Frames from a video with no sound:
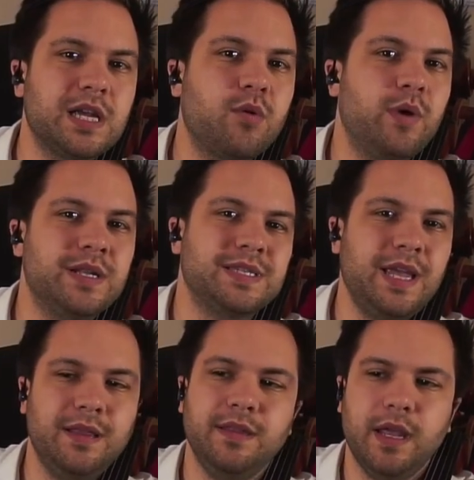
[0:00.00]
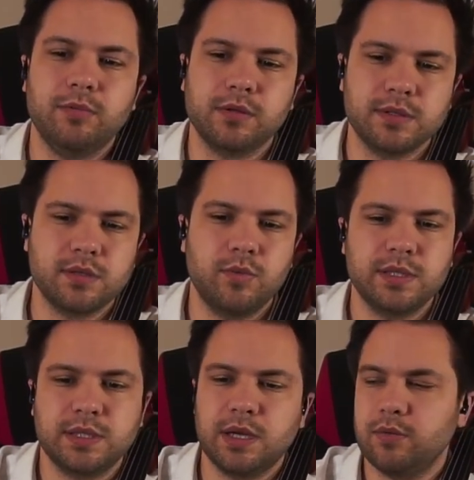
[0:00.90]
like when it's in the Ableton, so when
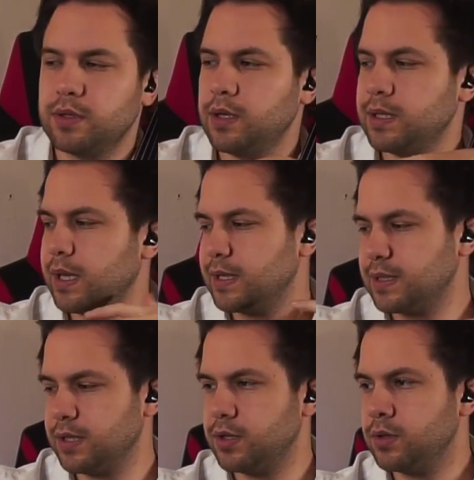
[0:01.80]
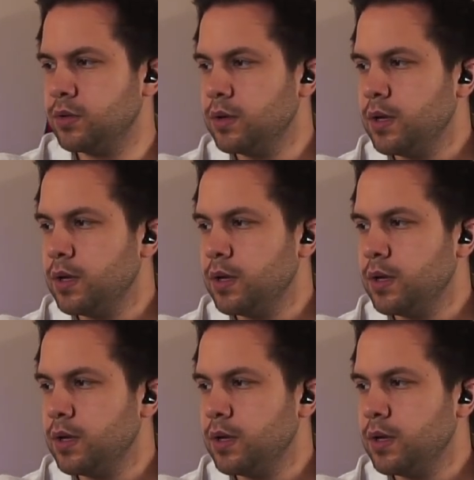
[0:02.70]
sound gets into.